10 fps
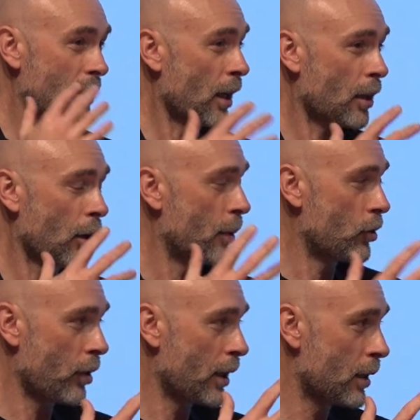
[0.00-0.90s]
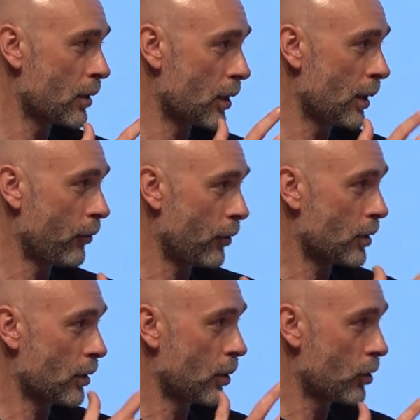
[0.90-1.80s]
a carbon trading scheme for
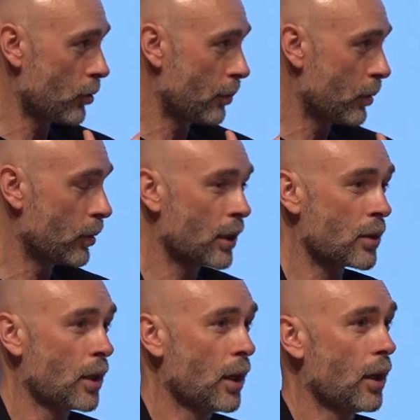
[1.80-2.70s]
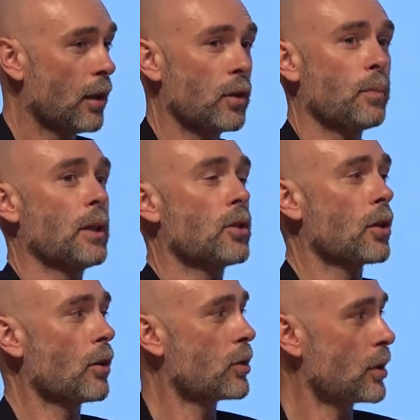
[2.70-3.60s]
its commercial buildings that's been
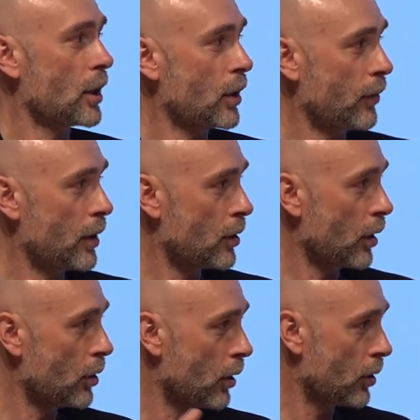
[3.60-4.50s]
so successful in Tokyo,